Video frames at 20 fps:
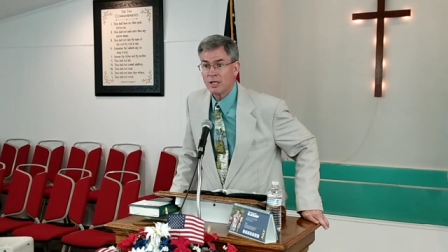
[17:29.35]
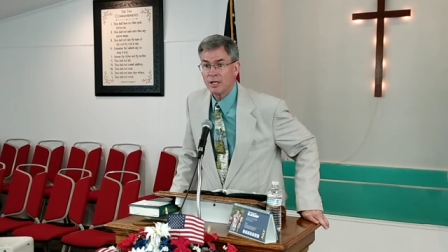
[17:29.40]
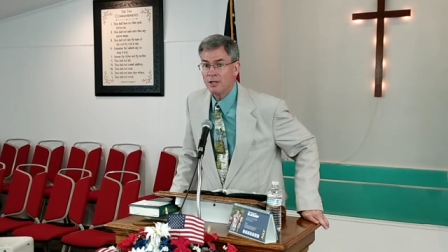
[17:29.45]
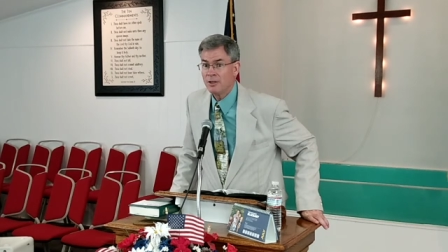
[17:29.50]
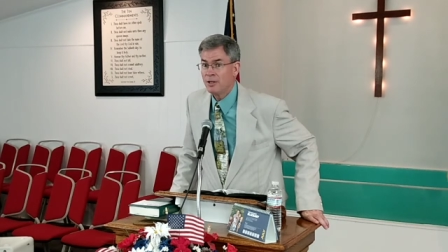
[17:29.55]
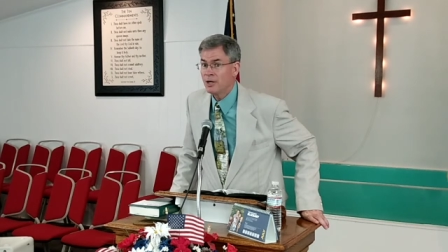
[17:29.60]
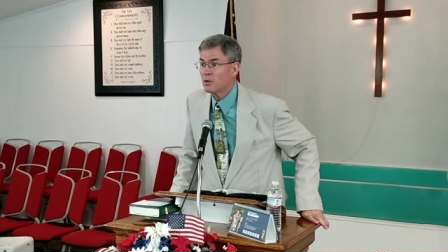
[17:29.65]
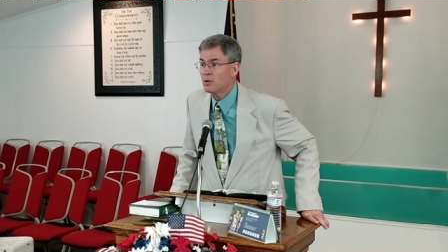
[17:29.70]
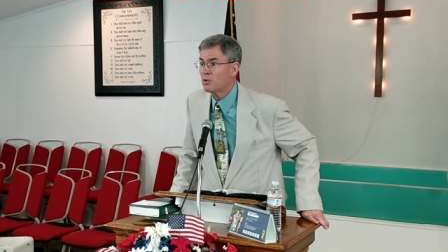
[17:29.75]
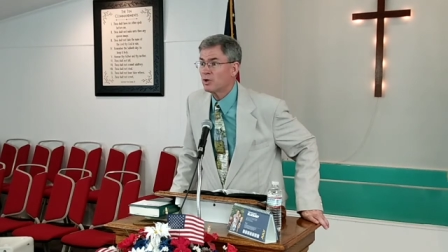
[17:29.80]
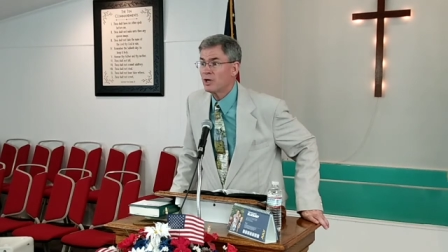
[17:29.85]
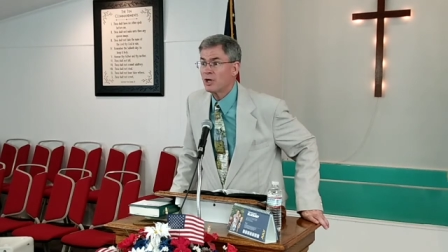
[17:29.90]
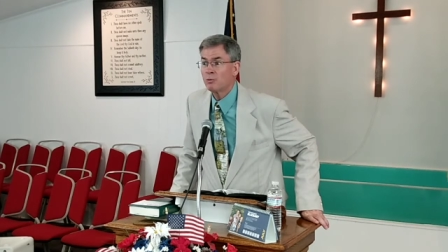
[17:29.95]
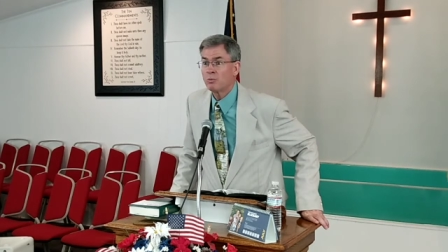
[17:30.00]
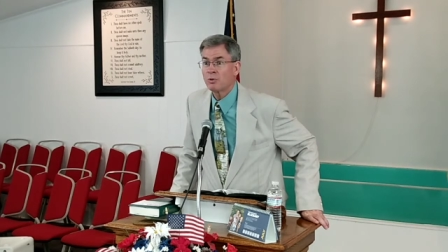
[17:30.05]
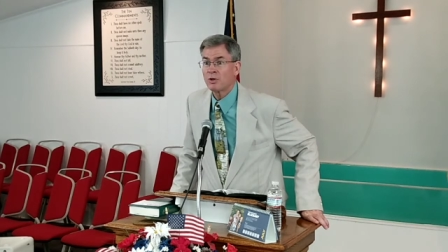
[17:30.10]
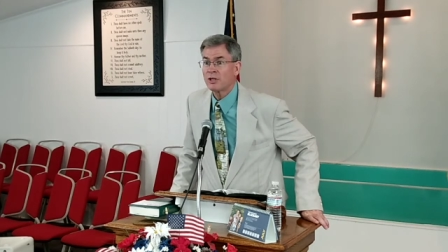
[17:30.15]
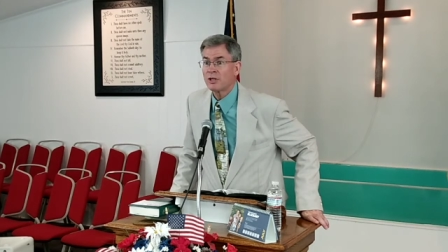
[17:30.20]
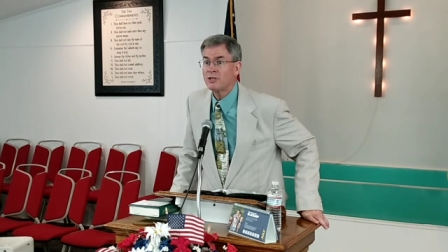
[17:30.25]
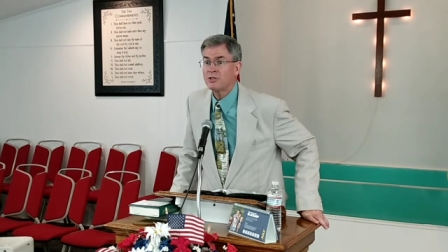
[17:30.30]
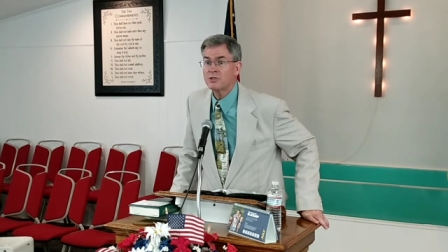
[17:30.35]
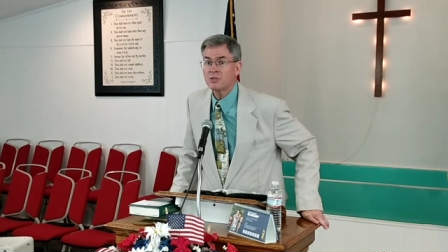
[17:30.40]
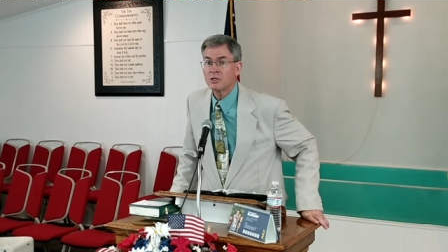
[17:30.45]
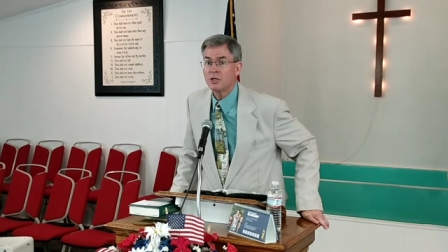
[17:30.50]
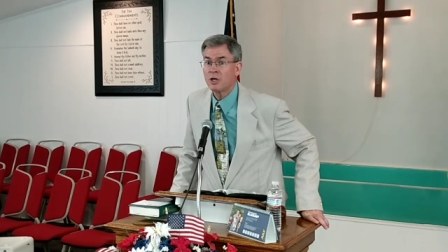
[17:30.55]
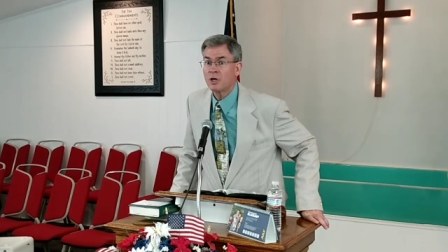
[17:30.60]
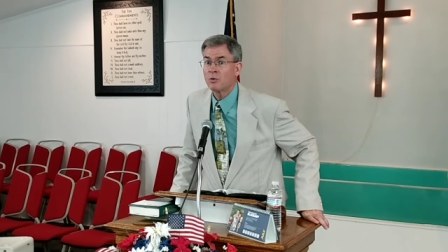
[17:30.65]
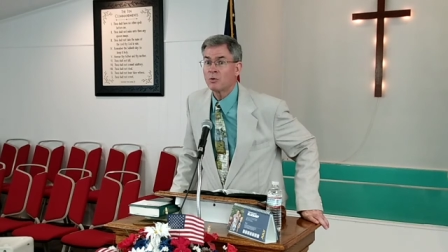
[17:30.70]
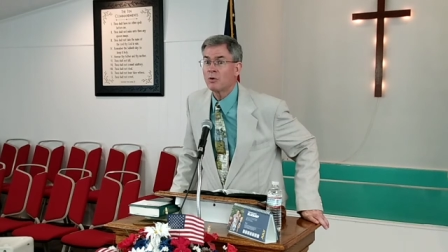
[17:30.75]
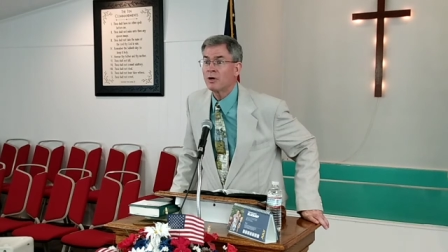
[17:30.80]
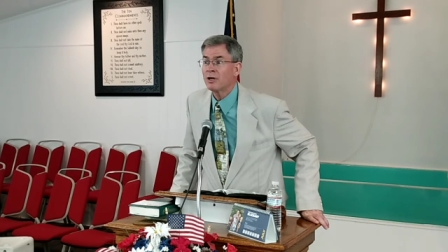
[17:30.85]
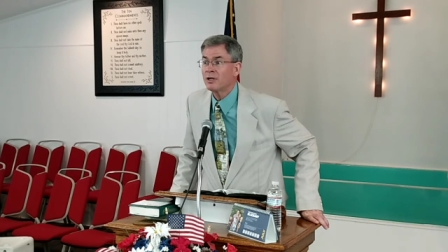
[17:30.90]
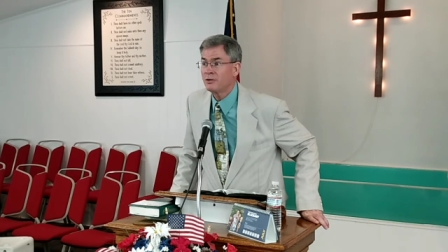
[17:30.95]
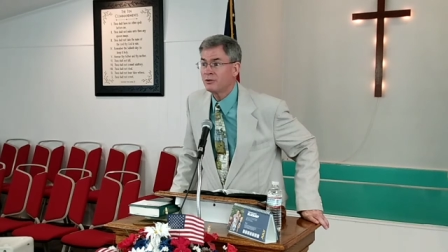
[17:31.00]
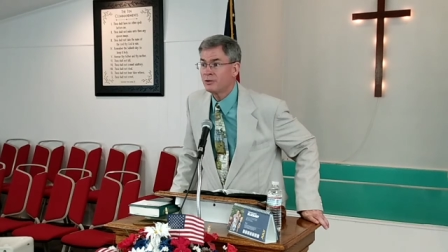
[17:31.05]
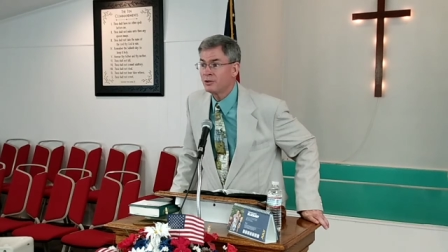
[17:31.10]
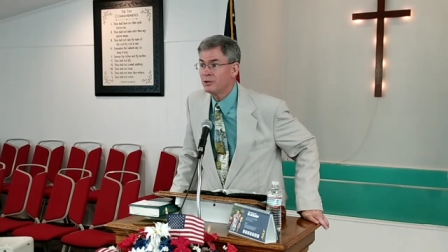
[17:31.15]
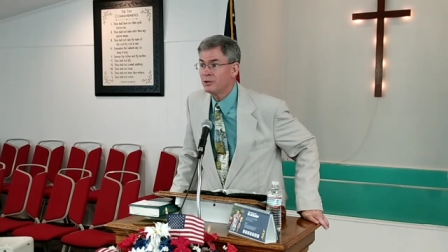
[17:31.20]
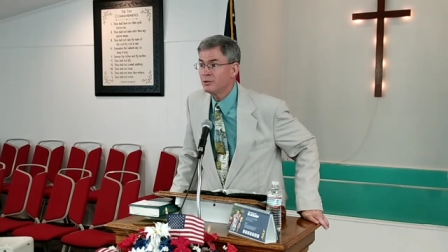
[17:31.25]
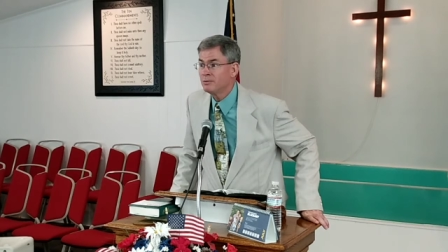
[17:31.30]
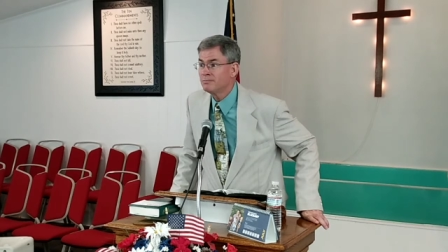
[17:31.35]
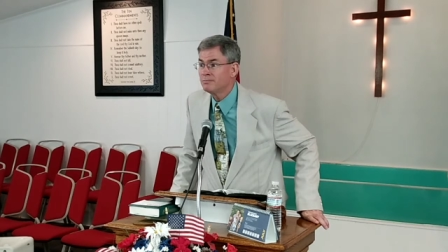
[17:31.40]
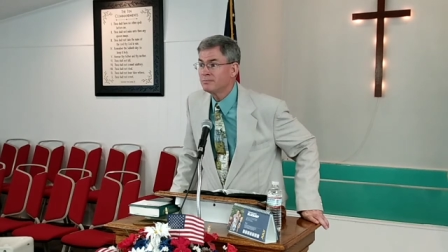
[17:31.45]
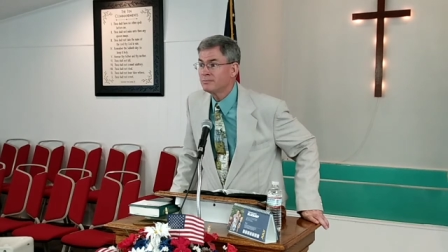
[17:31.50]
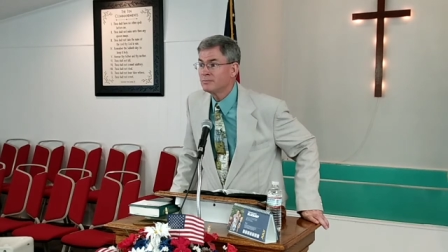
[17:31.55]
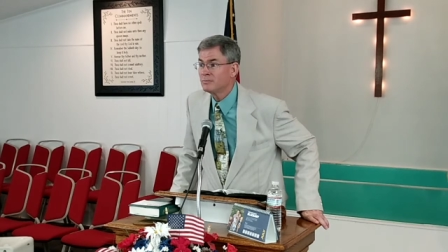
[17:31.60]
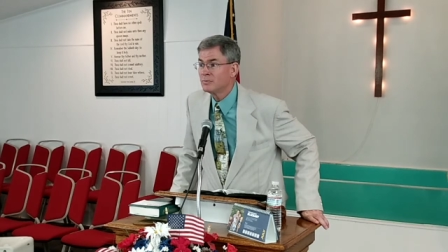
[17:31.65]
And there were no police to go running to.